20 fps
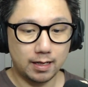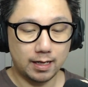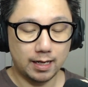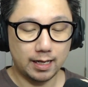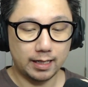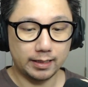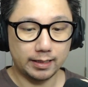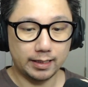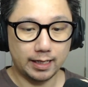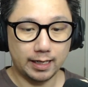
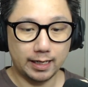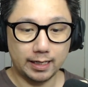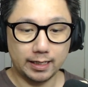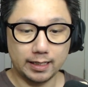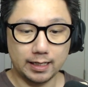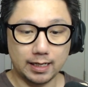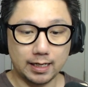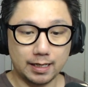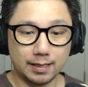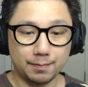And
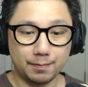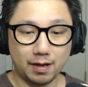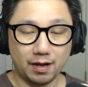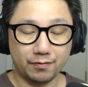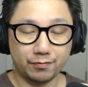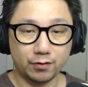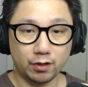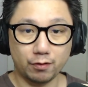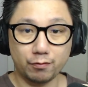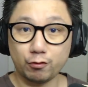then um,
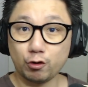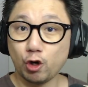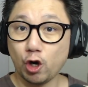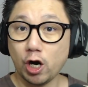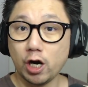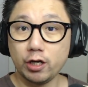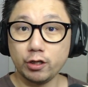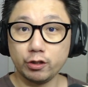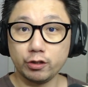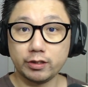I've got
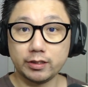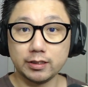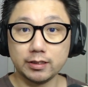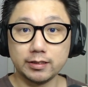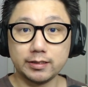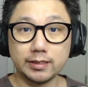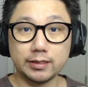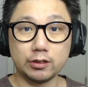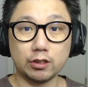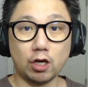
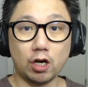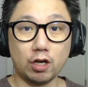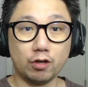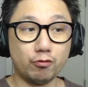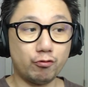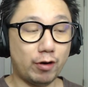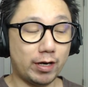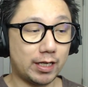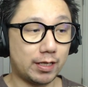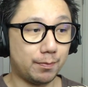CryoUtilities
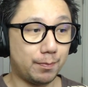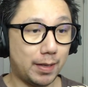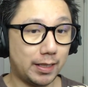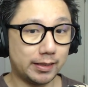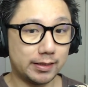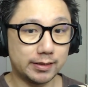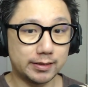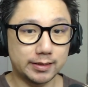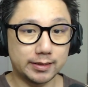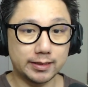on
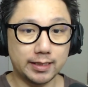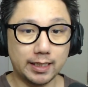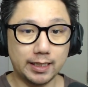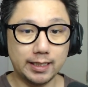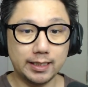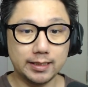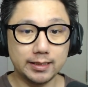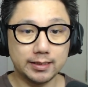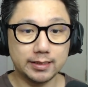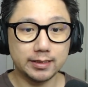recommended
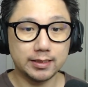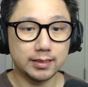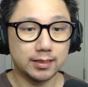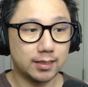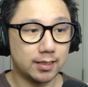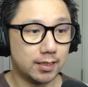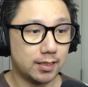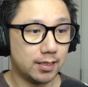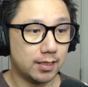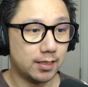settings
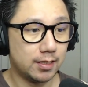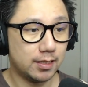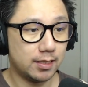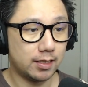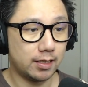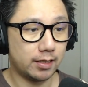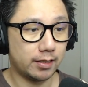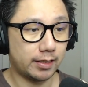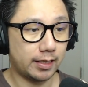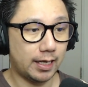
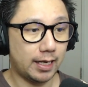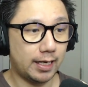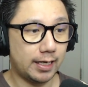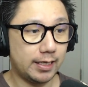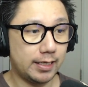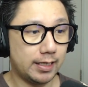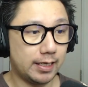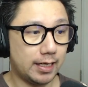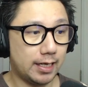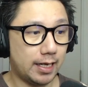
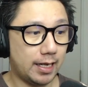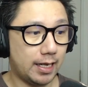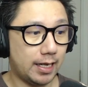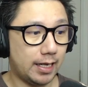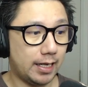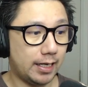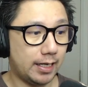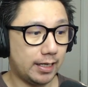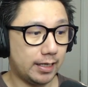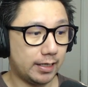okay
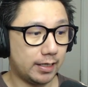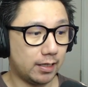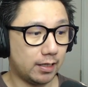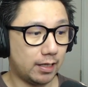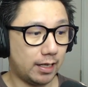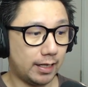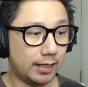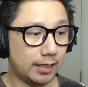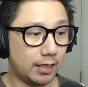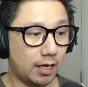and
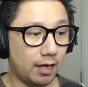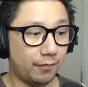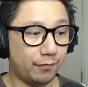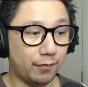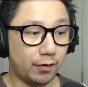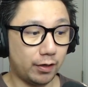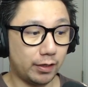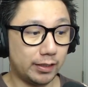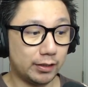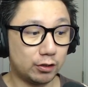like
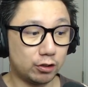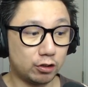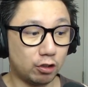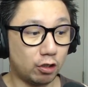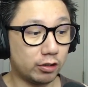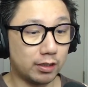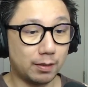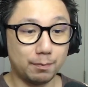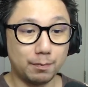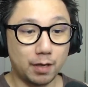i've
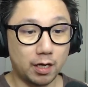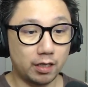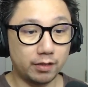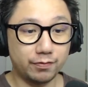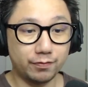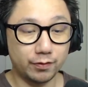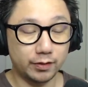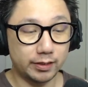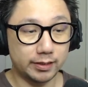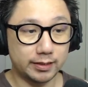installed a mod
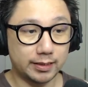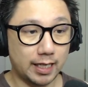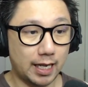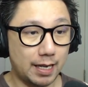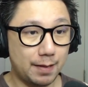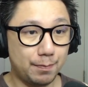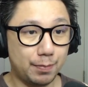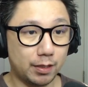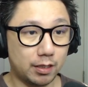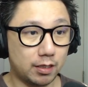for this
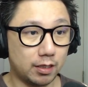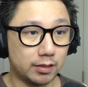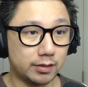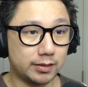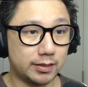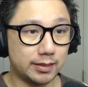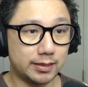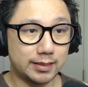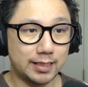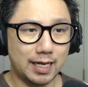game
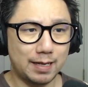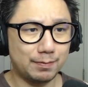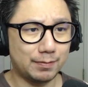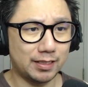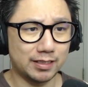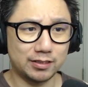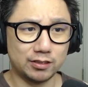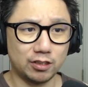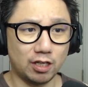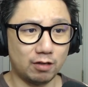because this game
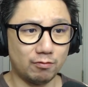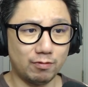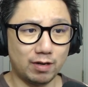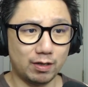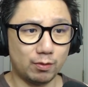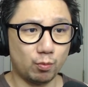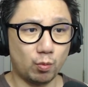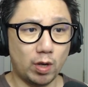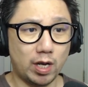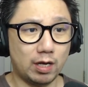does not
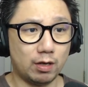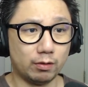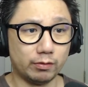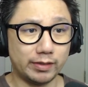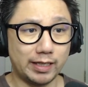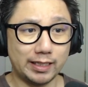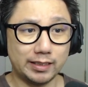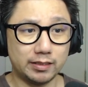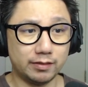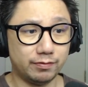run well
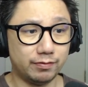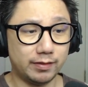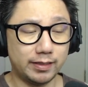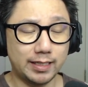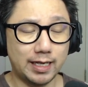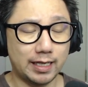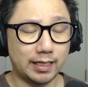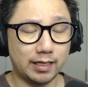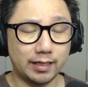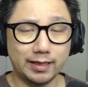
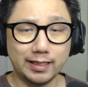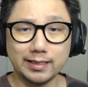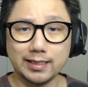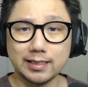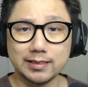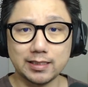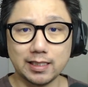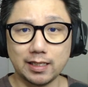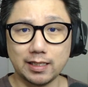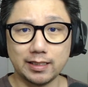natively and i think
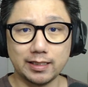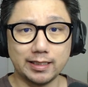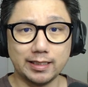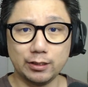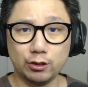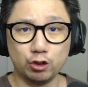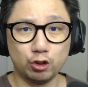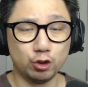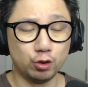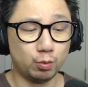there's a
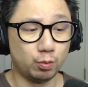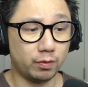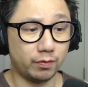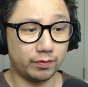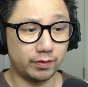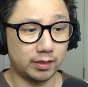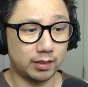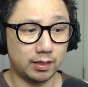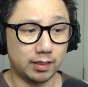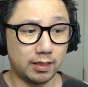issue
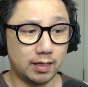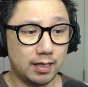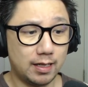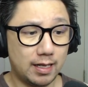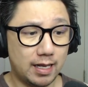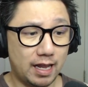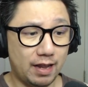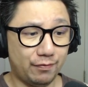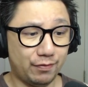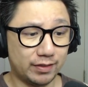with the
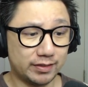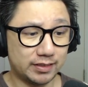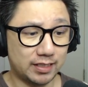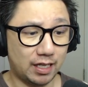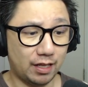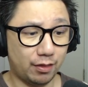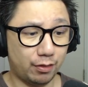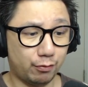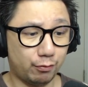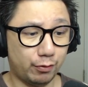
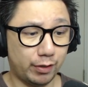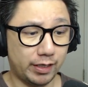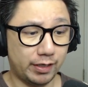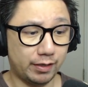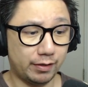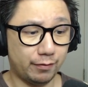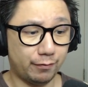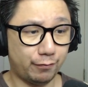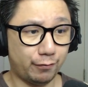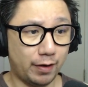fsr
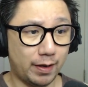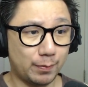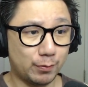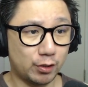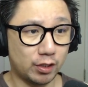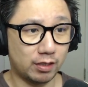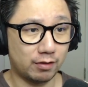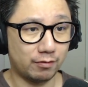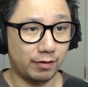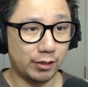3 frame
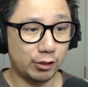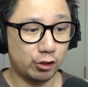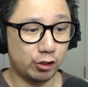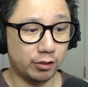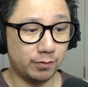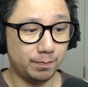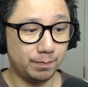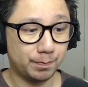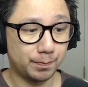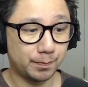
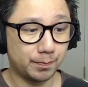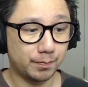generation